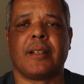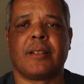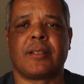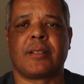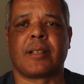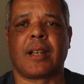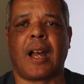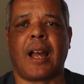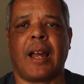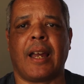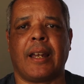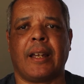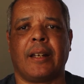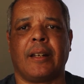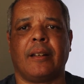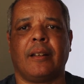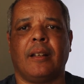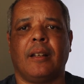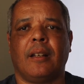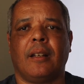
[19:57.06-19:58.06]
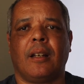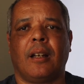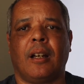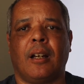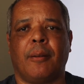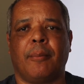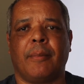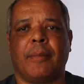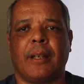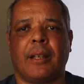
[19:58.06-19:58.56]
sign
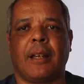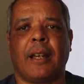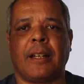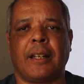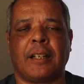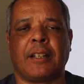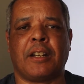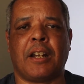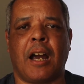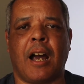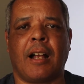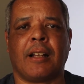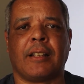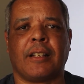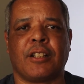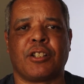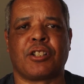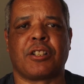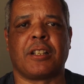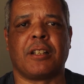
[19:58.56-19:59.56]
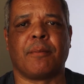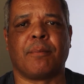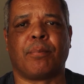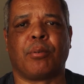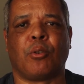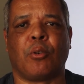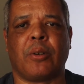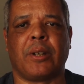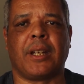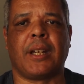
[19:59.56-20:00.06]
and acknowledge the
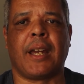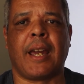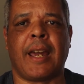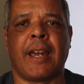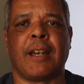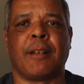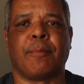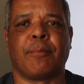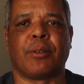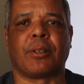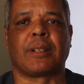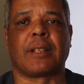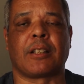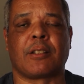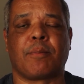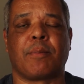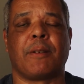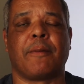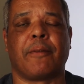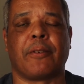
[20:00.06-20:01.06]
employee handbook. That's been